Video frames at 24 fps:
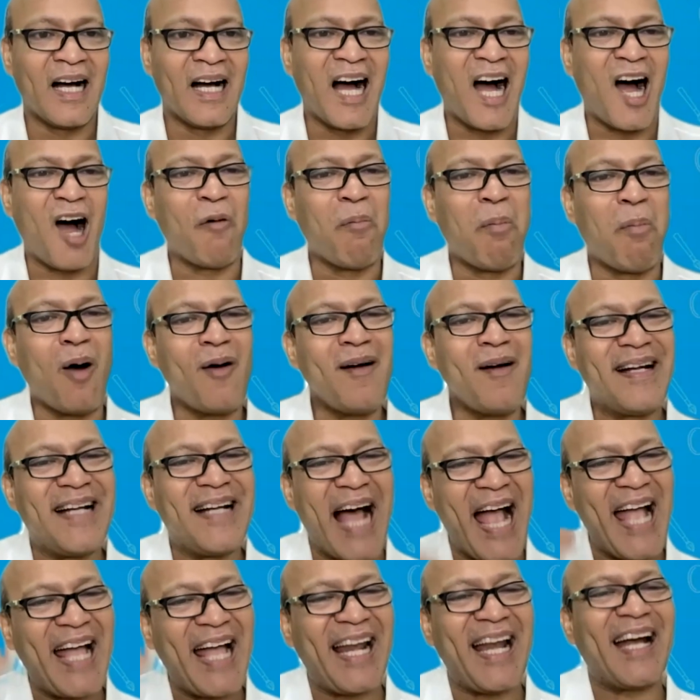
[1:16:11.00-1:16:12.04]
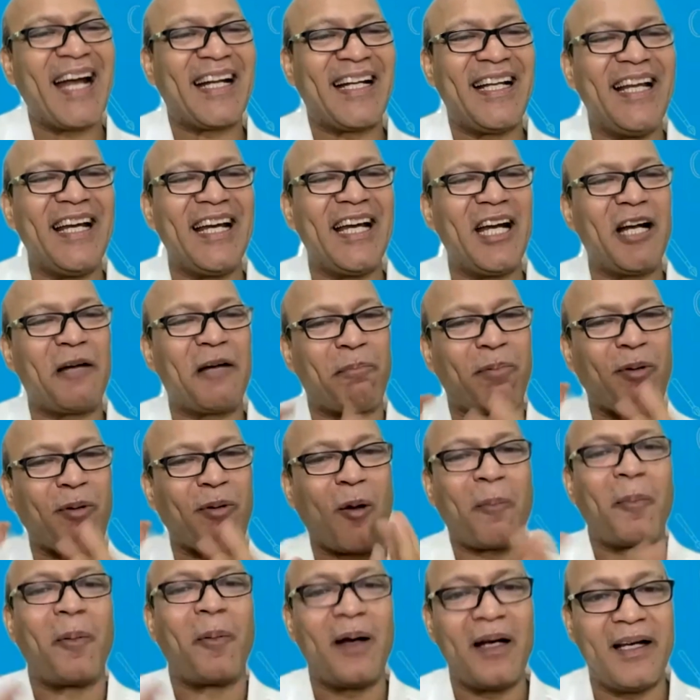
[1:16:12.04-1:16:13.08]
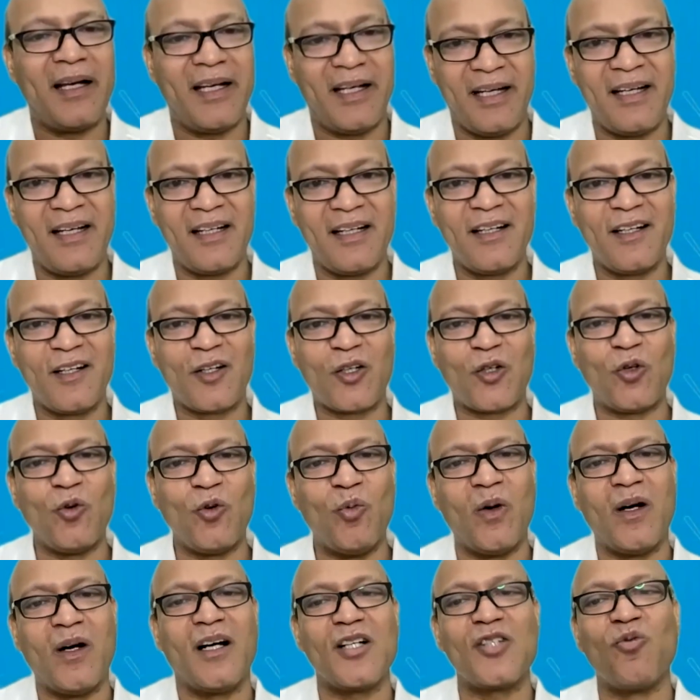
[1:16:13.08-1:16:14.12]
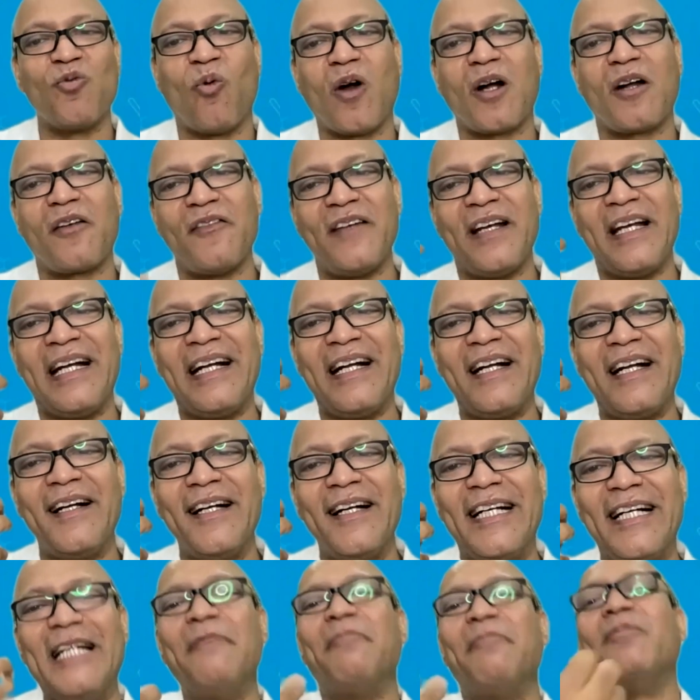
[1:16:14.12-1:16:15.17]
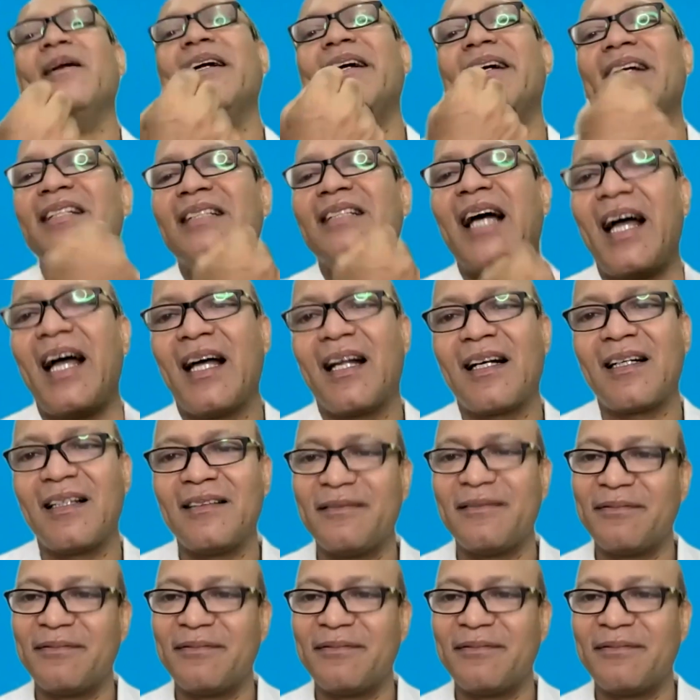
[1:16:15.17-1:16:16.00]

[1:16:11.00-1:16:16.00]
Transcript: How about directing it properly towards what we deeply desire?